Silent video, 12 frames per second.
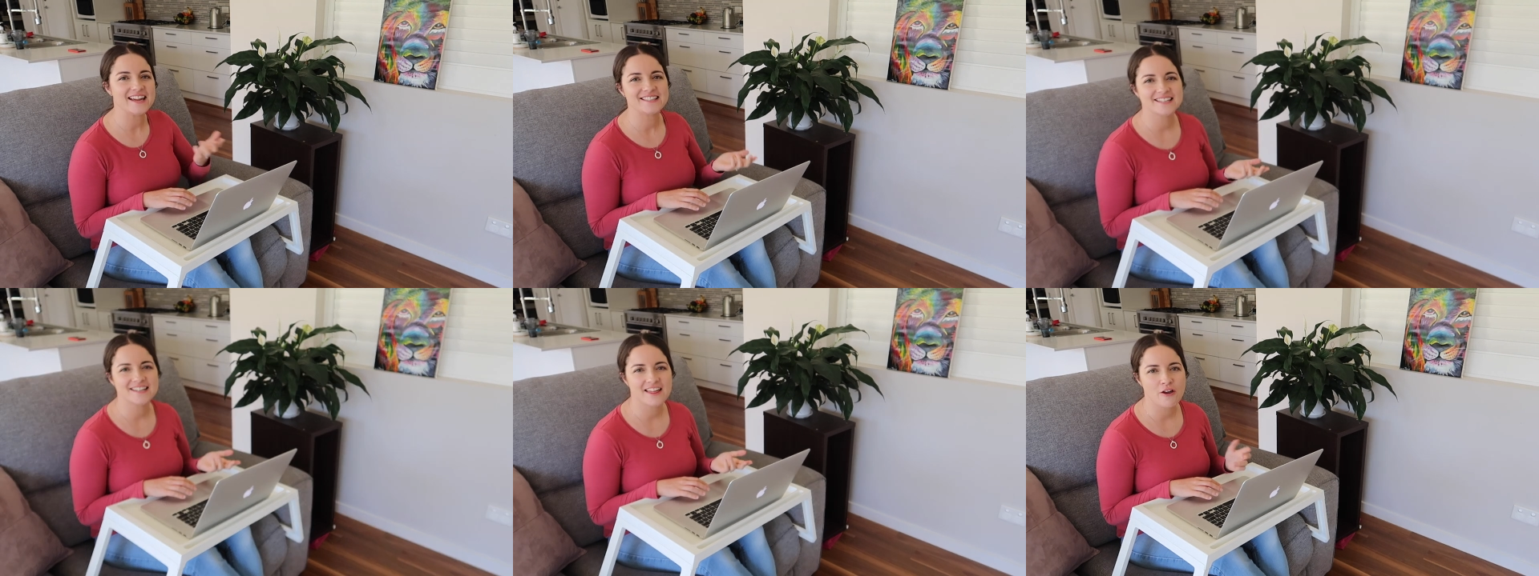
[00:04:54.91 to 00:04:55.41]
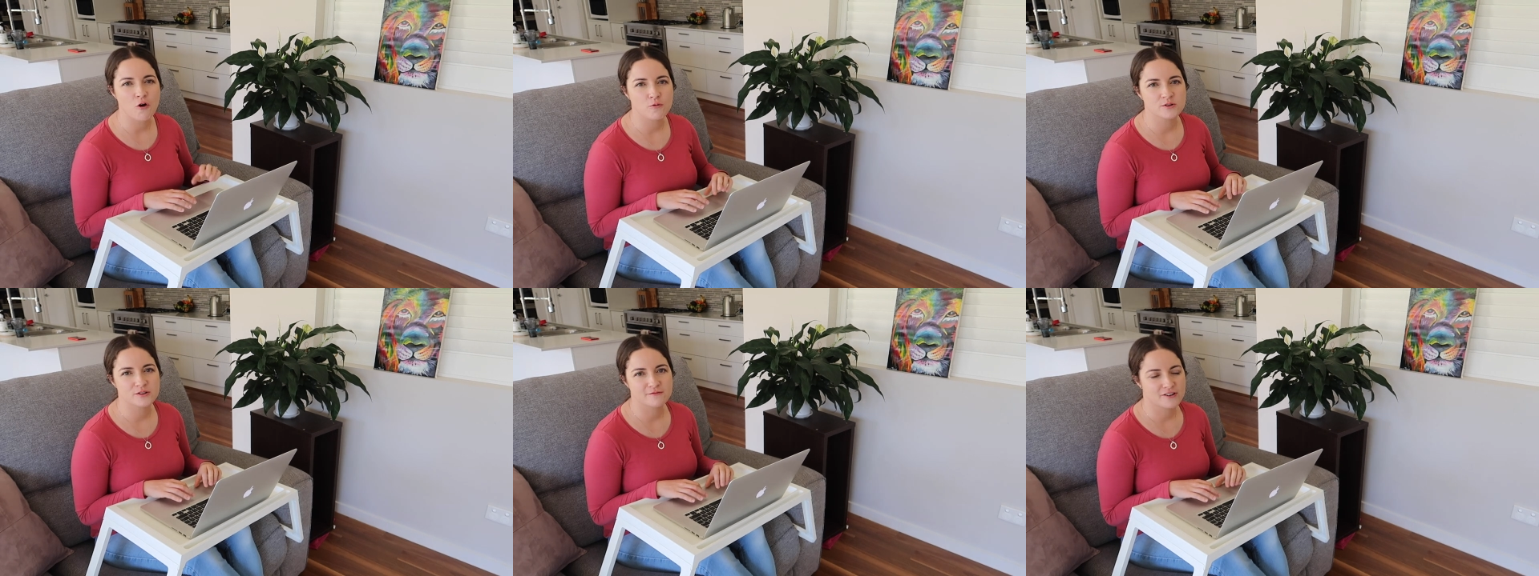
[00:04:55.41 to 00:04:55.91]
It's another
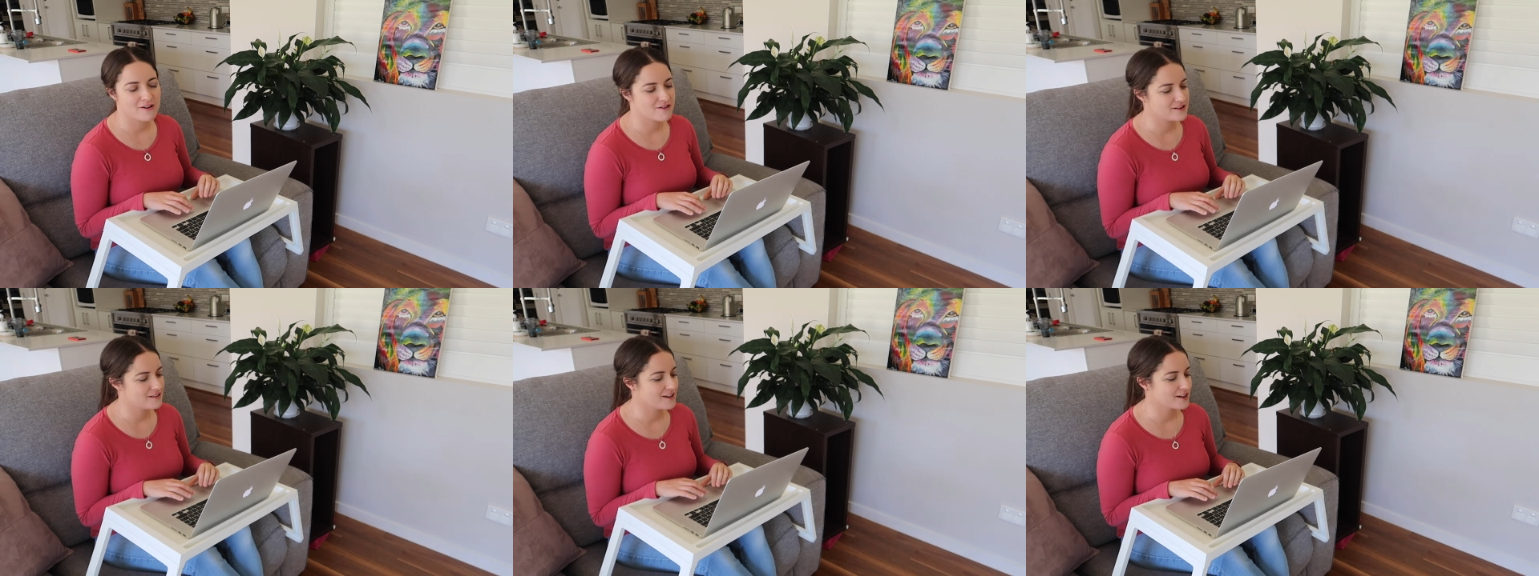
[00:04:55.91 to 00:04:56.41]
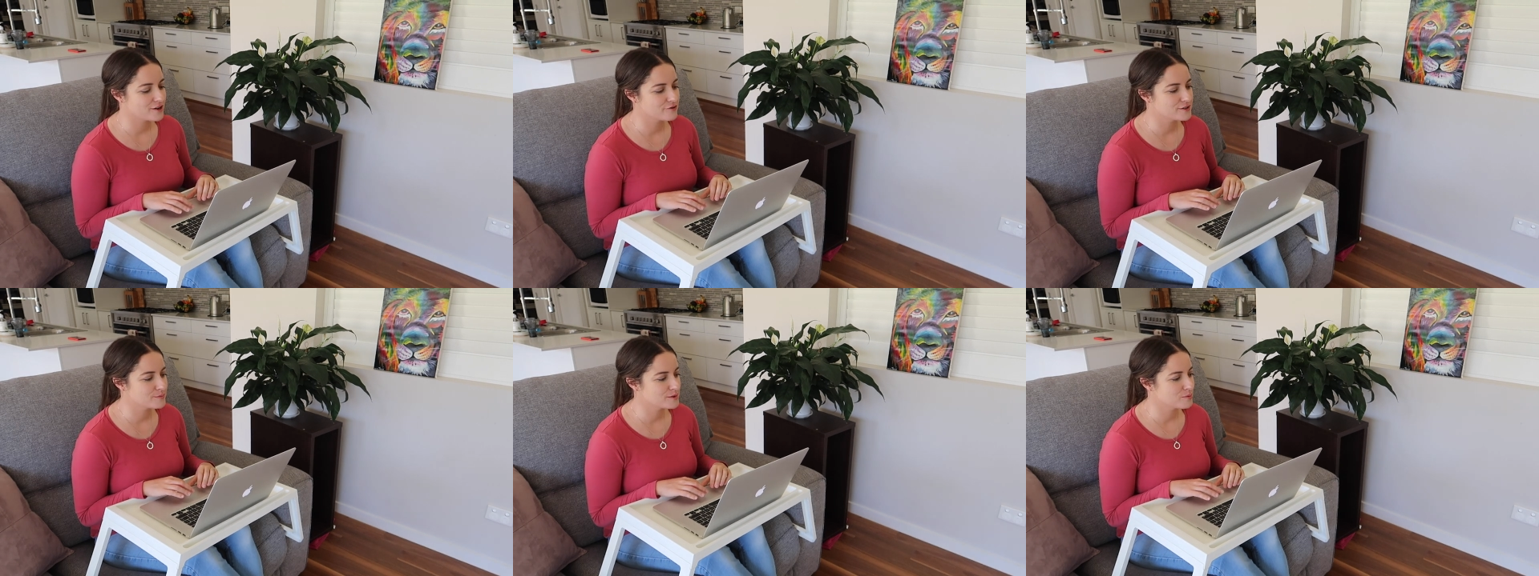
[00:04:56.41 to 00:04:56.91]
option for kind of like a
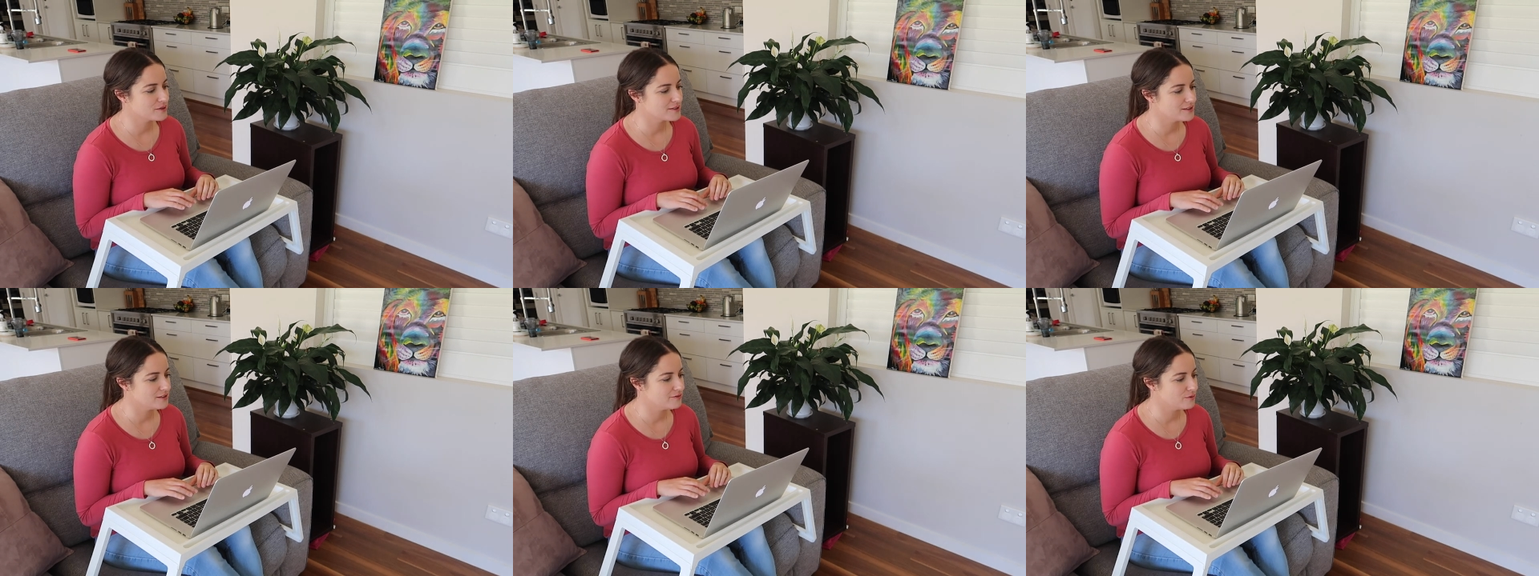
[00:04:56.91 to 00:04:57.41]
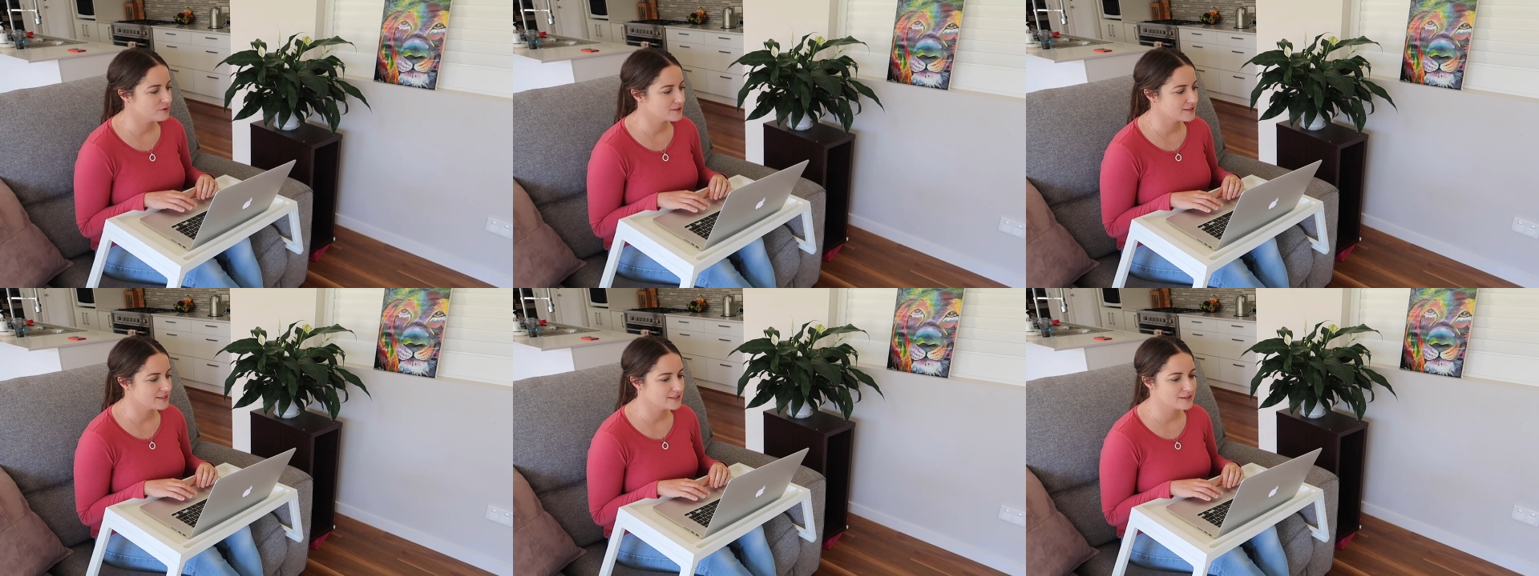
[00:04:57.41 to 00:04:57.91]
Christmas present if you want
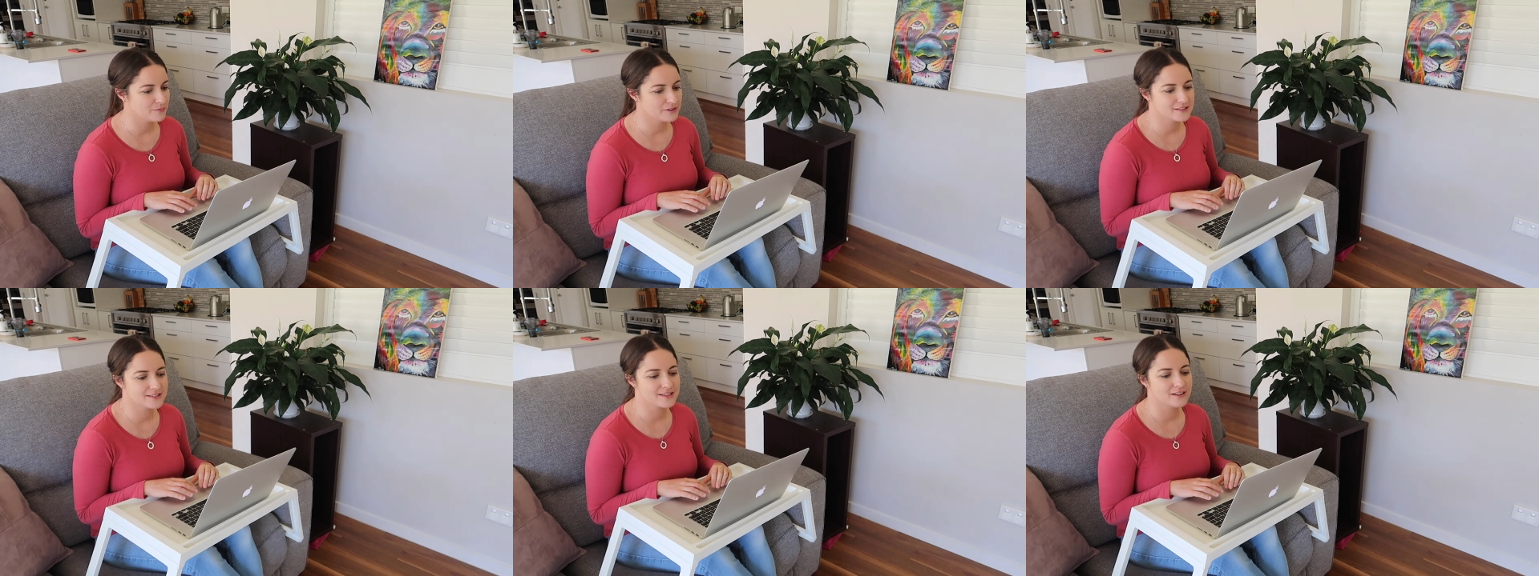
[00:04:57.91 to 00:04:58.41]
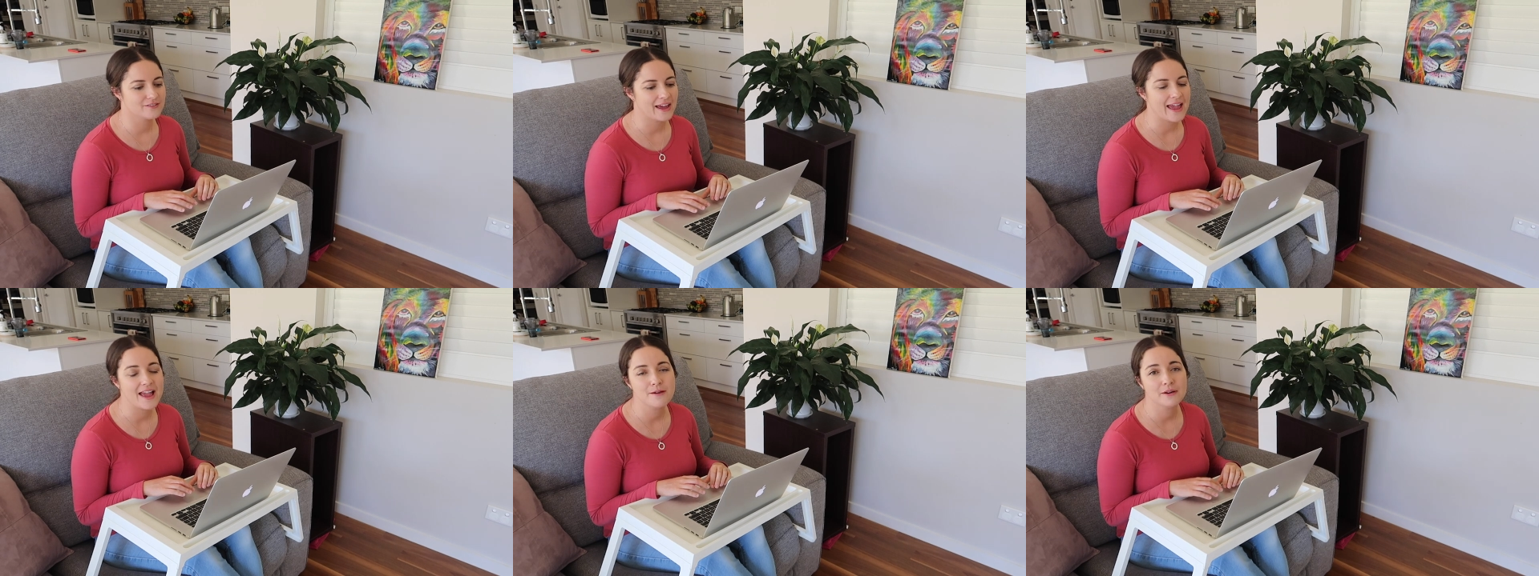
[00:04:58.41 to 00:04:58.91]
to send someone, instead of a
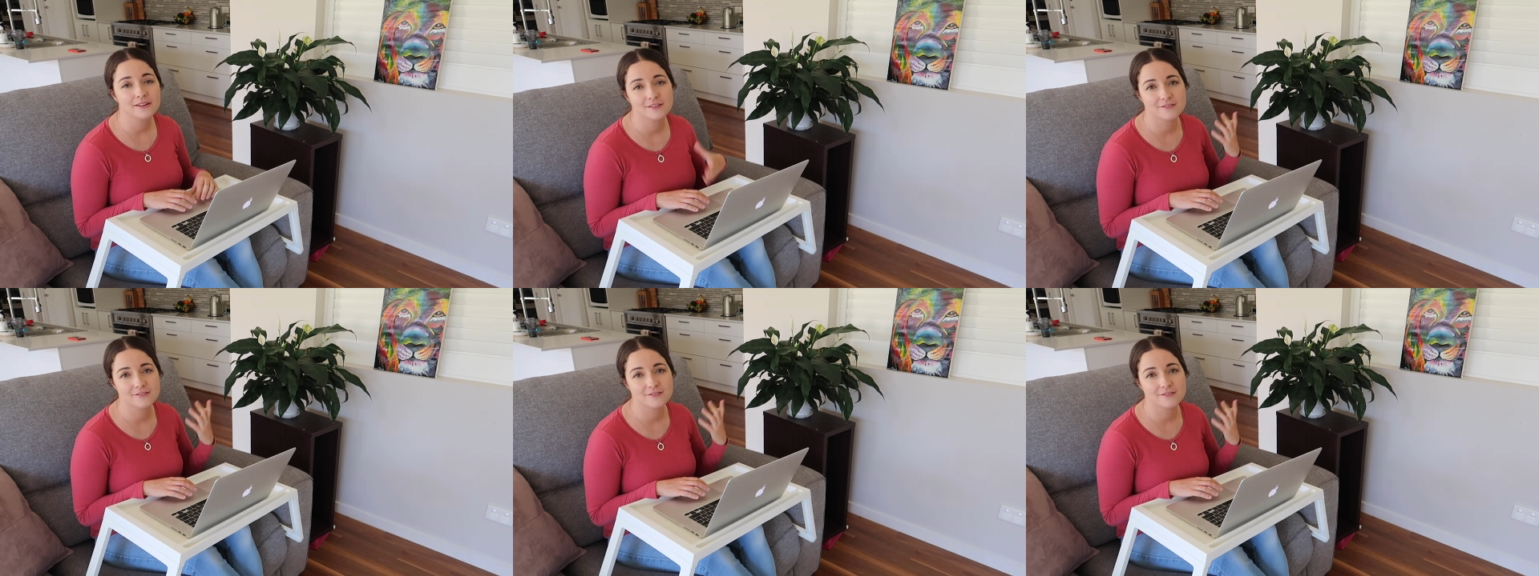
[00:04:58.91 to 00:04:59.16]
hamper,